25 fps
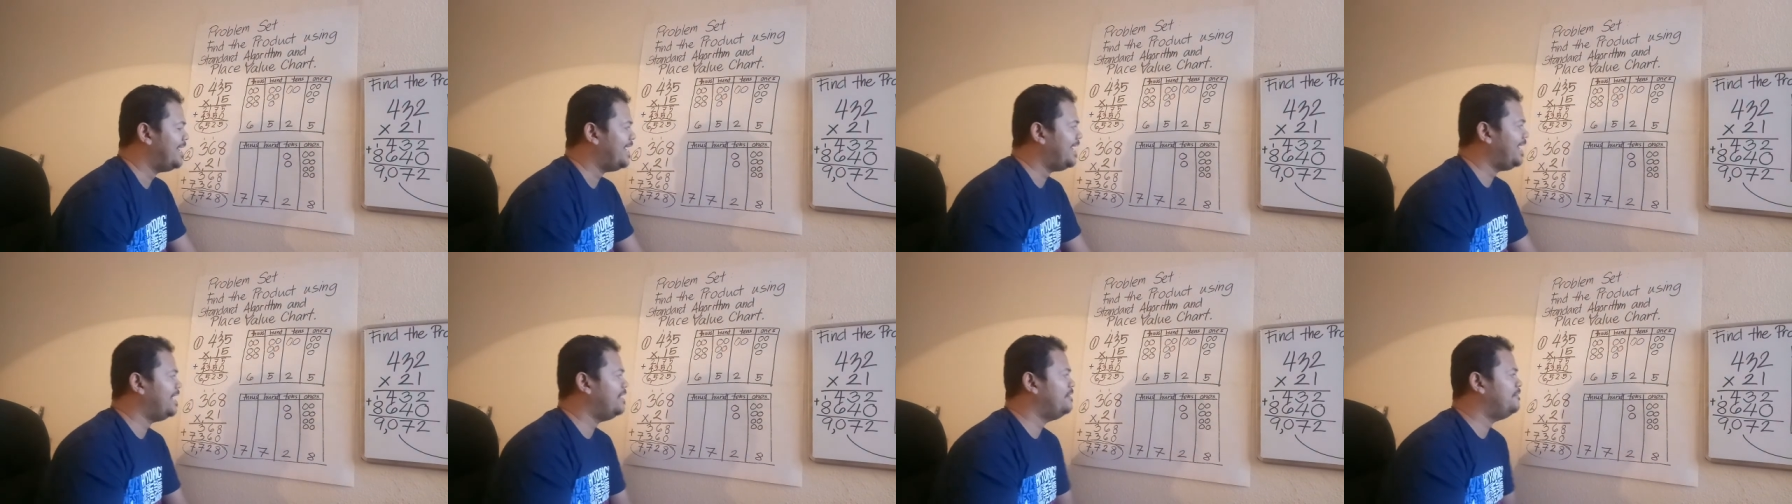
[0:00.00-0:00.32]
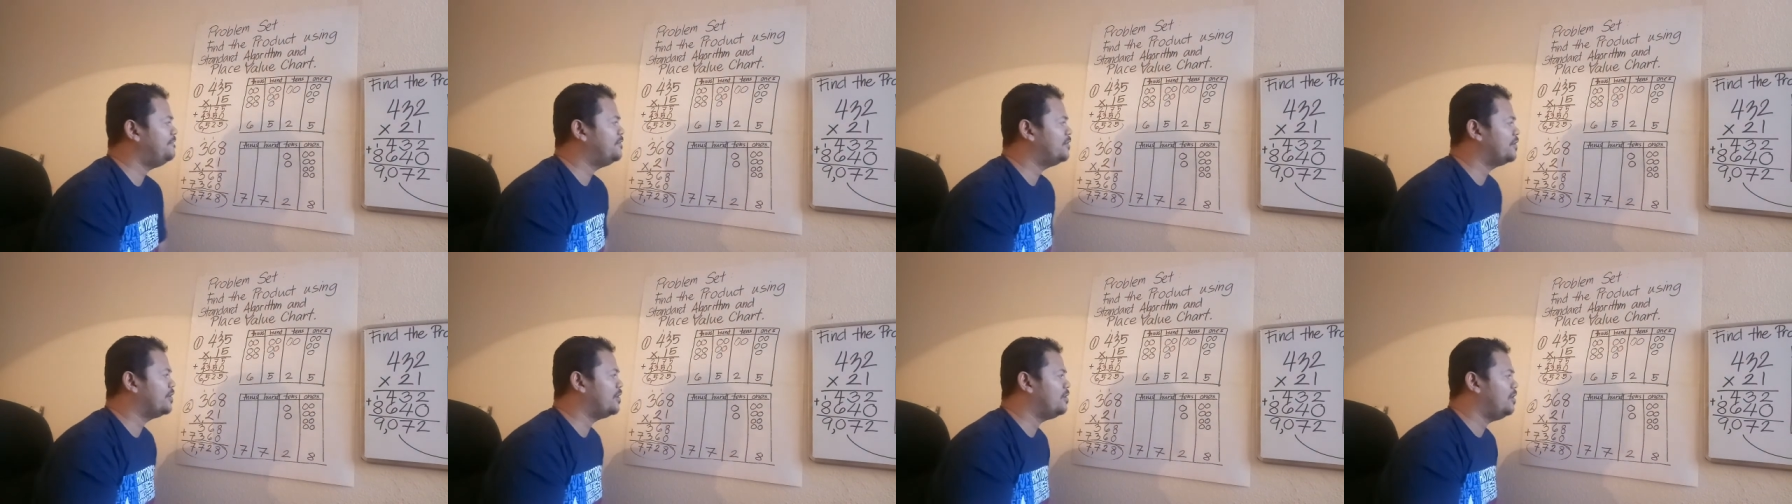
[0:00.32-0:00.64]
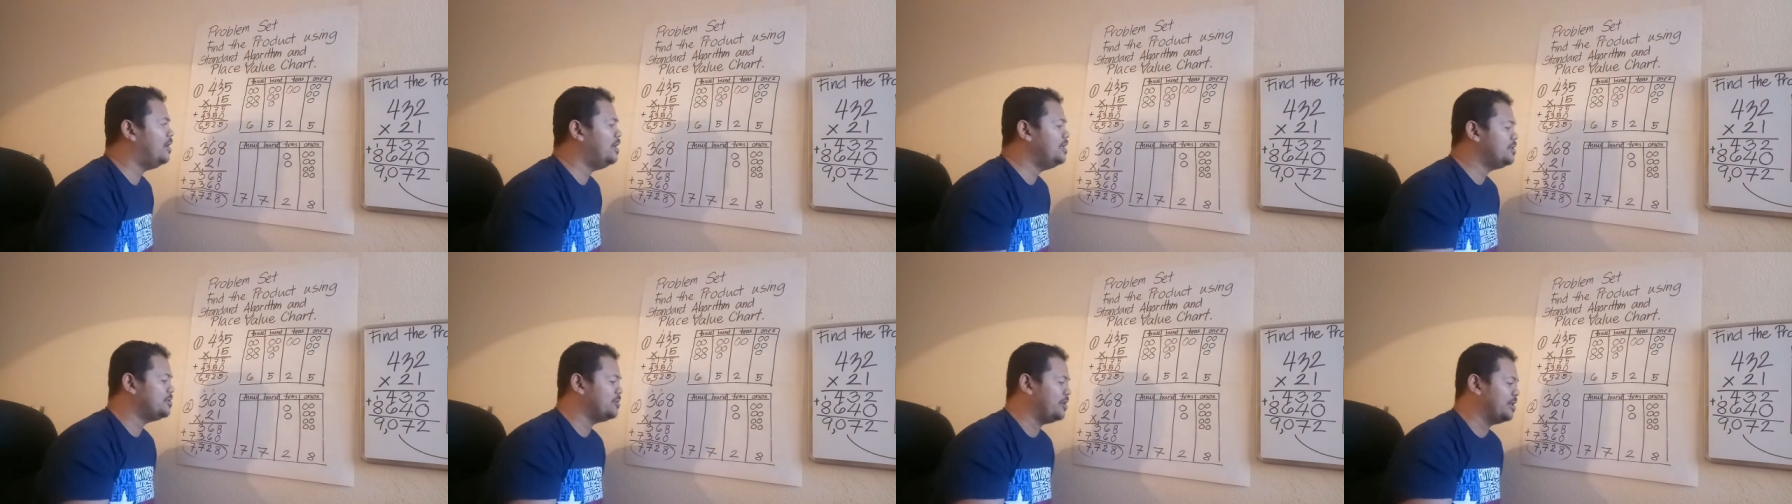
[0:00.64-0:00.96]
And for your
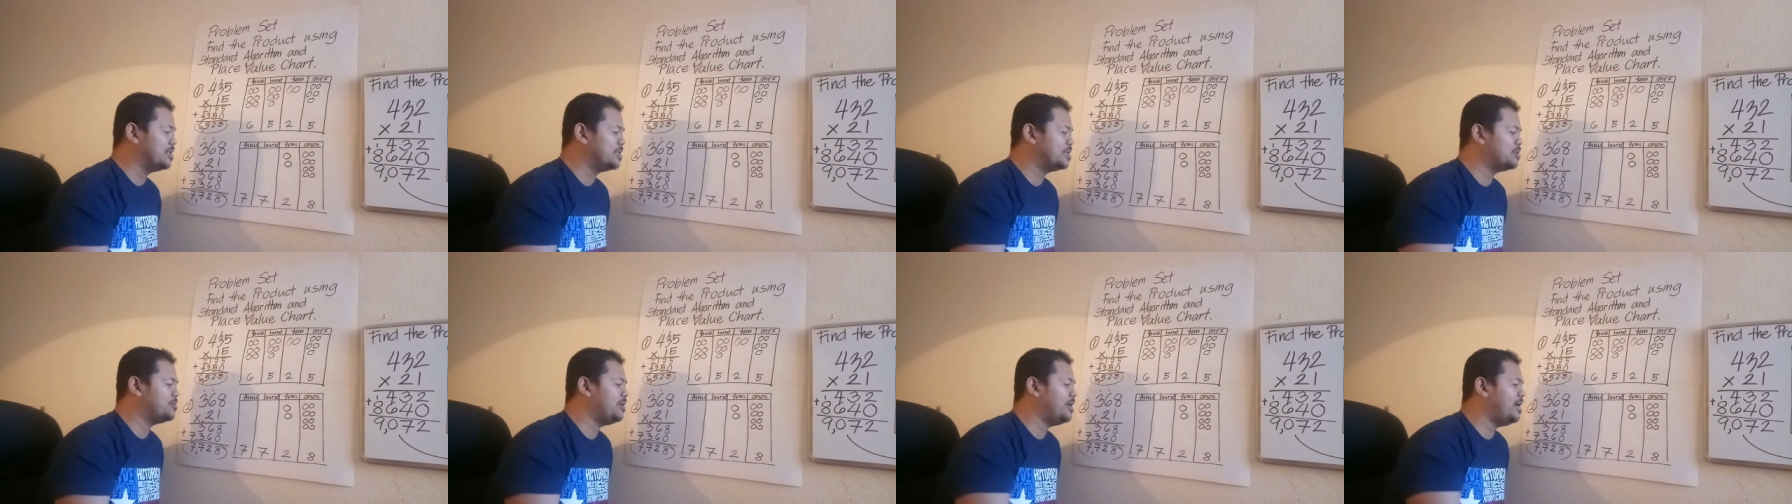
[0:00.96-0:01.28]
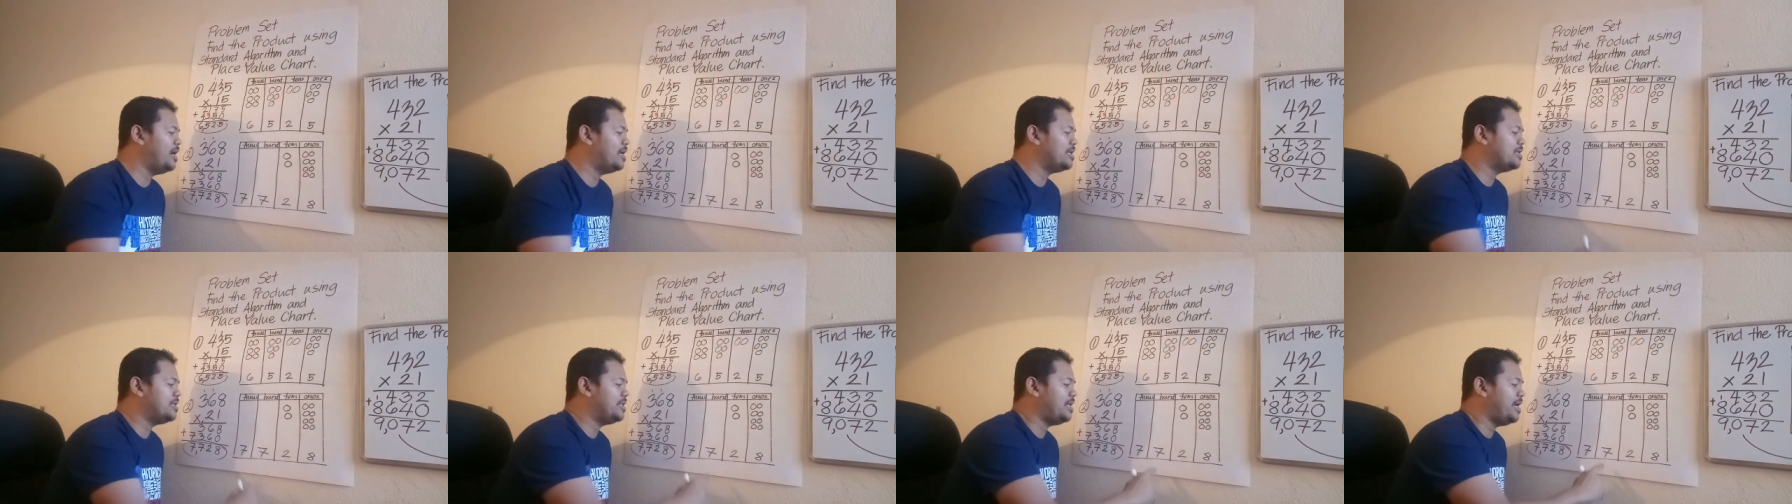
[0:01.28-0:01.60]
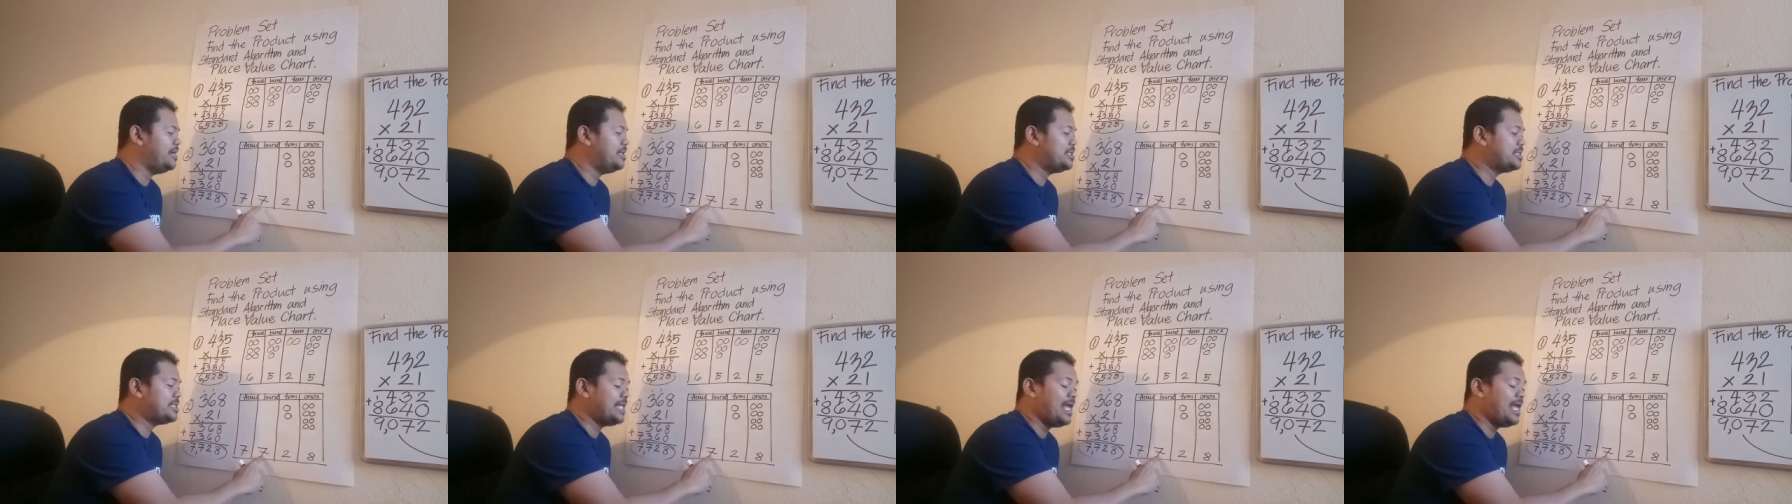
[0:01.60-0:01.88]
hundreds, we got there